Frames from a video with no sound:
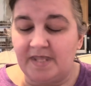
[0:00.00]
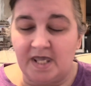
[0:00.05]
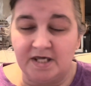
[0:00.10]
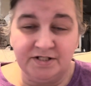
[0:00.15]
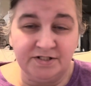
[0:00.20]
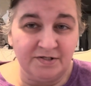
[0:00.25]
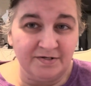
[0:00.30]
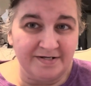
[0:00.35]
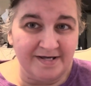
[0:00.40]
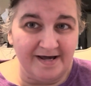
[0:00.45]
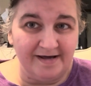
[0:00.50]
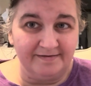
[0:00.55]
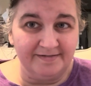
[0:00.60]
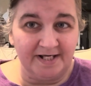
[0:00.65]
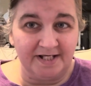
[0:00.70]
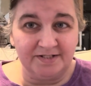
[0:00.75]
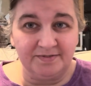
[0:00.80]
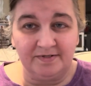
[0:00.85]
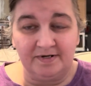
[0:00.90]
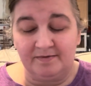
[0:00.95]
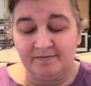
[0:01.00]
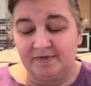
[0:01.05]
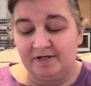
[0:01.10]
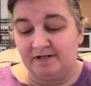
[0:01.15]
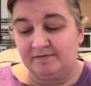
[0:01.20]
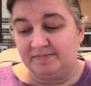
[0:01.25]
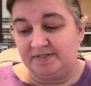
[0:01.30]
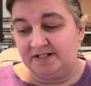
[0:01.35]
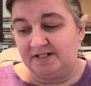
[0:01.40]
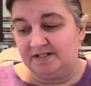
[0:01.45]
yeah, that's what I'm going to
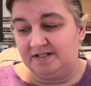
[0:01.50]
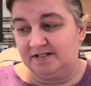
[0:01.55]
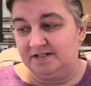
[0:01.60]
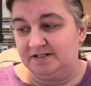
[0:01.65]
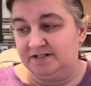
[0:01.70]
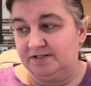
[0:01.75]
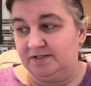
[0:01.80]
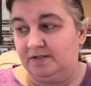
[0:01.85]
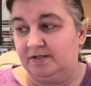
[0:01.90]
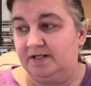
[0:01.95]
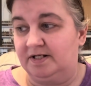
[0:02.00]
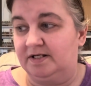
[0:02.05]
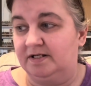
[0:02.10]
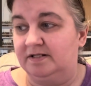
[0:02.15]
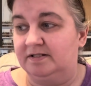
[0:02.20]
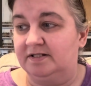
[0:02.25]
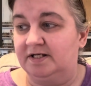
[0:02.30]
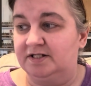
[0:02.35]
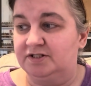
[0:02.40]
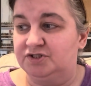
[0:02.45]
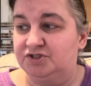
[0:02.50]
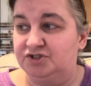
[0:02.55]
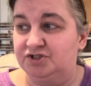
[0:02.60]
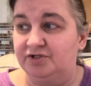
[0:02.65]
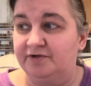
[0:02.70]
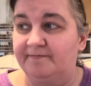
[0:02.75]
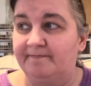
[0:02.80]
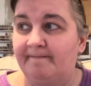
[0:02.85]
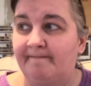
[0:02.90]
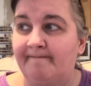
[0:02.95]
be starting next year.